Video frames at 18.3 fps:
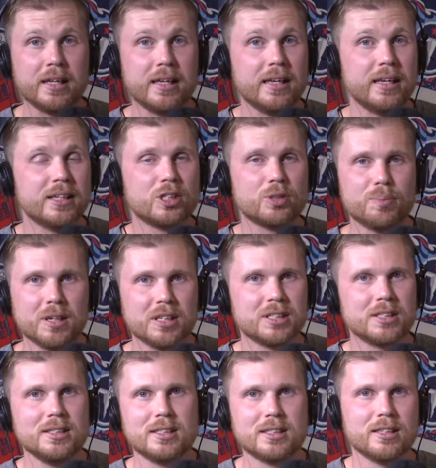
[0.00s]
Yeah, that's
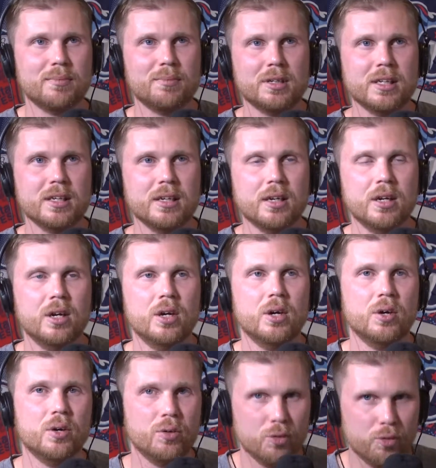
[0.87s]
crazy. That's
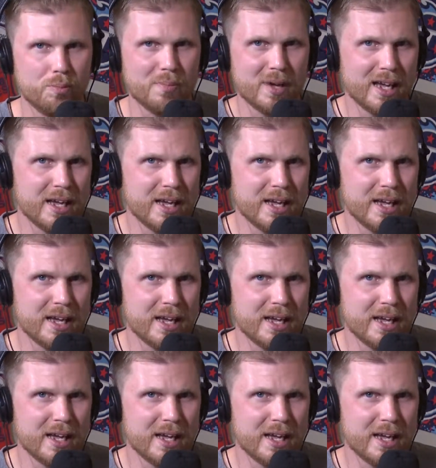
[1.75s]
crazy.